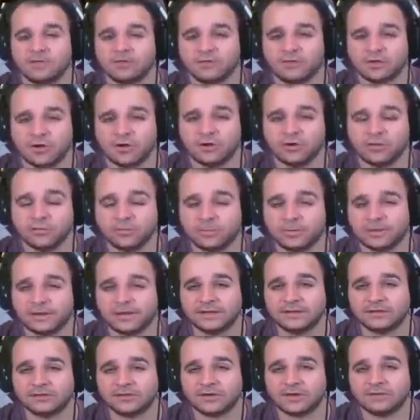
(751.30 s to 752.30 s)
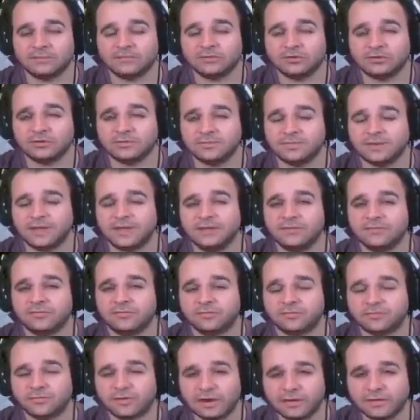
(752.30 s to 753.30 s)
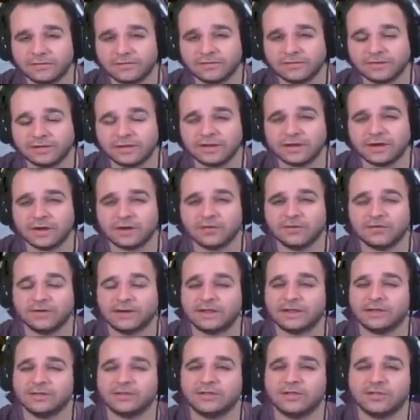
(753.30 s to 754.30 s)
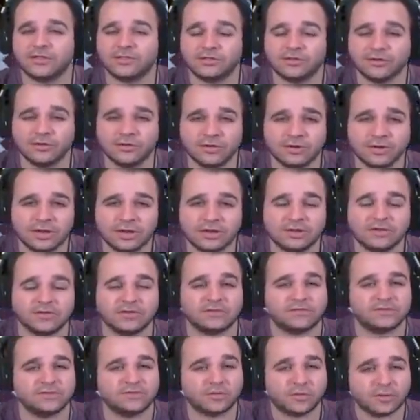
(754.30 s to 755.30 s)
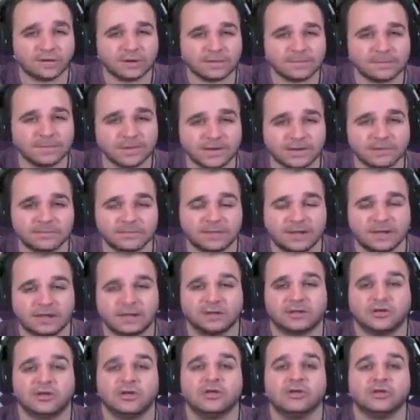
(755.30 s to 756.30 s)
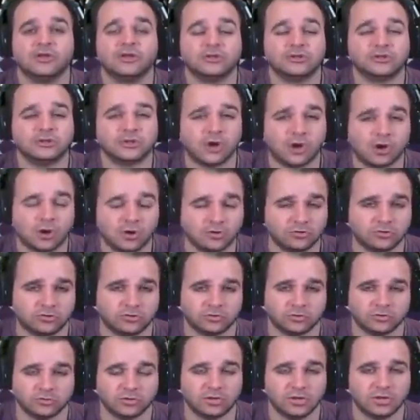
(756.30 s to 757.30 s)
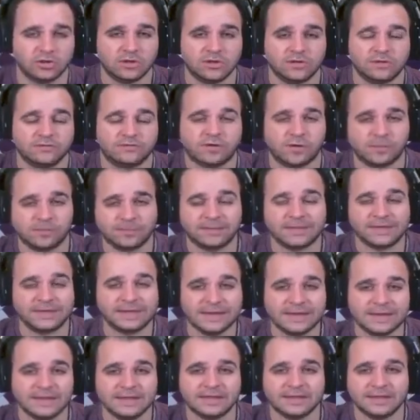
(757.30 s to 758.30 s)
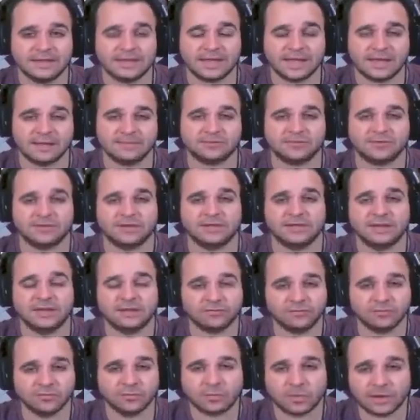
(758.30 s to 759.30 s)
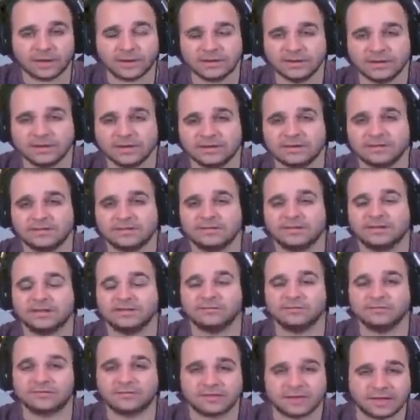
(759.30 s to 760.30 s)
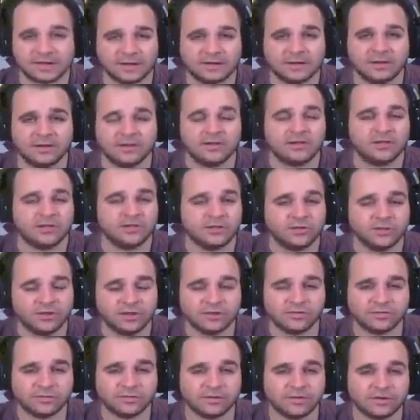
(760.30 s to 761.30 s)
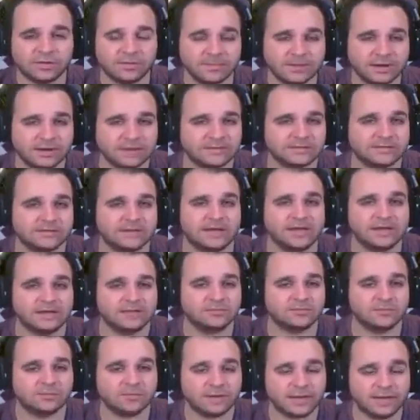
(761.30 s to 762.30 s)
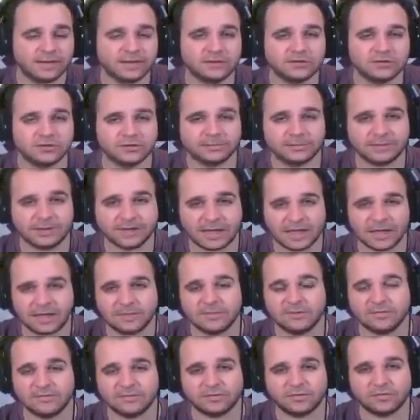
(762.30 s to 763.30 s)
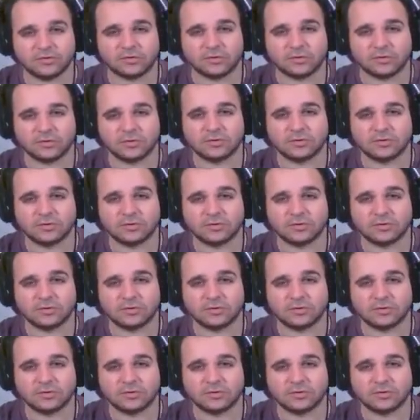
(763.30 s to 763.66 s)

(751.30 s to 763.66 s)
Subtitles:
Total playtime should be roughly around the 30 to 40 minute mark total from beginning the game. So at level 1 to level 10, 30-40 minutes is where you should be aiming for.